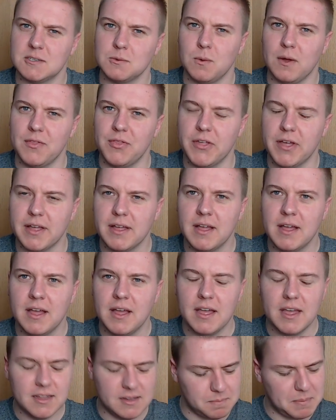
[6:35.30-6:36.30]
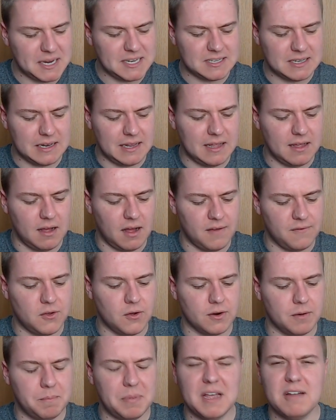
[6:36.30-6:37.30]
one. That it's basically I've
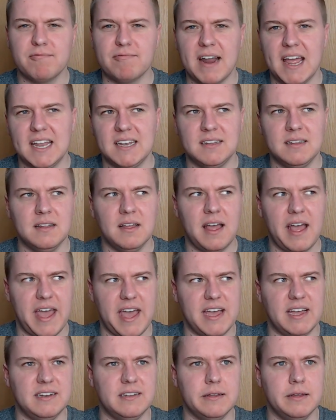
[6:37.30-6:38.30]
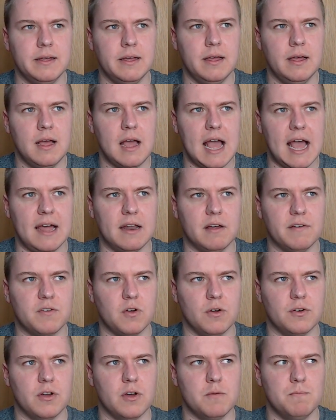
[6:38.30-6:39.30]
got a big red head and I've
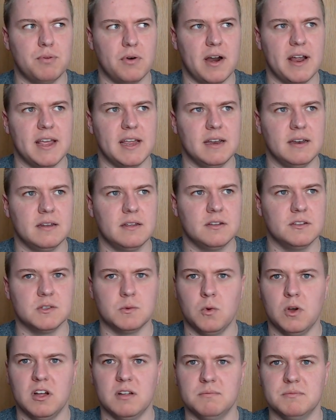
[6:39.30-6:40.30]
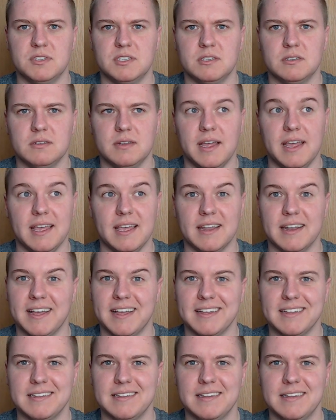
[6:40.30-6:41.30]
got no brain because a worm's eaten
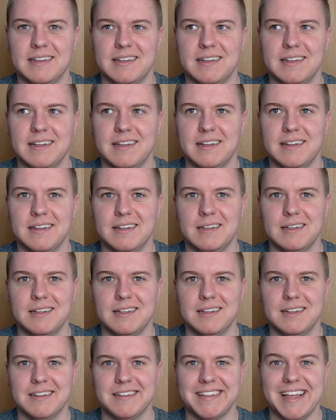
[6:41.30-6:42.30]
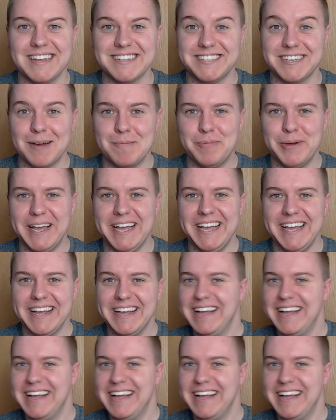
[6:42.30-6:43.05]
it. Thanks, Jumpy.